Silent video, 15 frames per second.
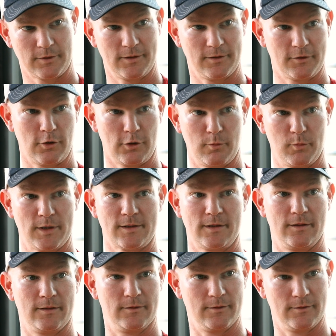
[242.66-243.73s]
We're gonna cook a
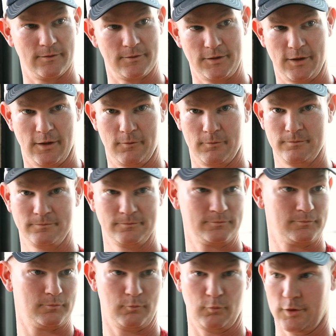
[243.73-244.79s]
brisket, or
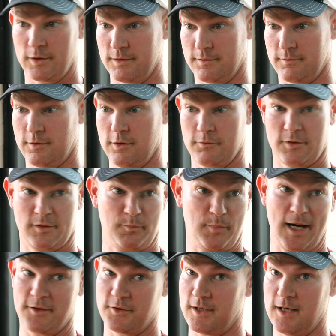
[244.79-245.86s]
we're gonna go
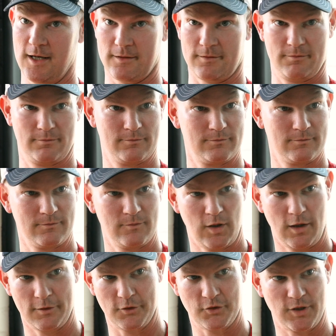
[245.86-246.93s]
spatchcock
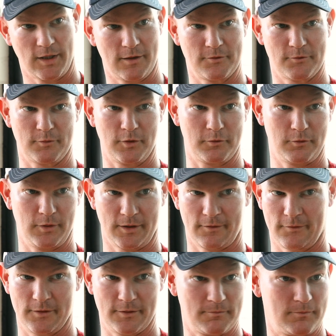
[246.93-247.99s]
100 chickens real quick
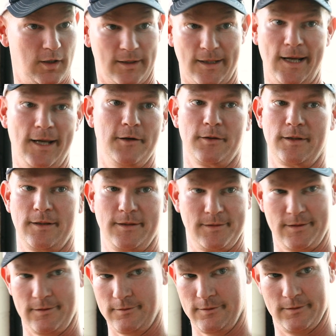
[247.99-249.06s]
for a catering he's
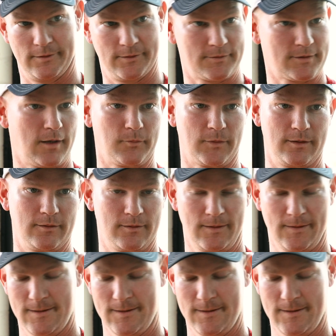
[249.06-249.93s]
doing or something.